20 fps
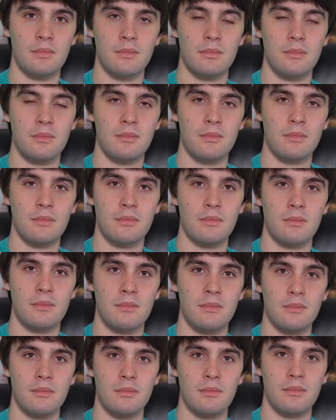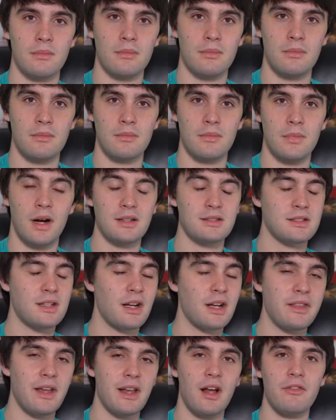All right, let's
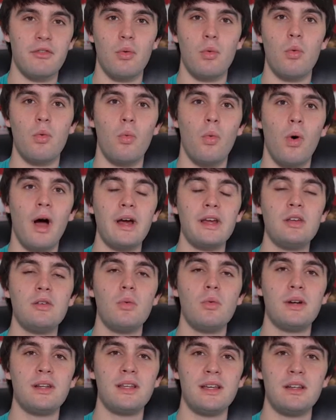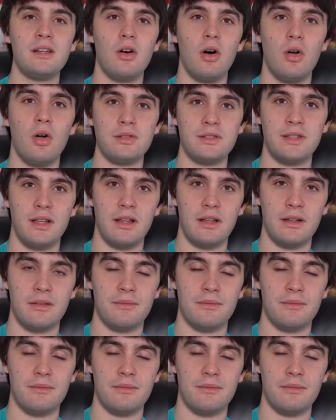cut that off. Why do you want to get into wholesaling?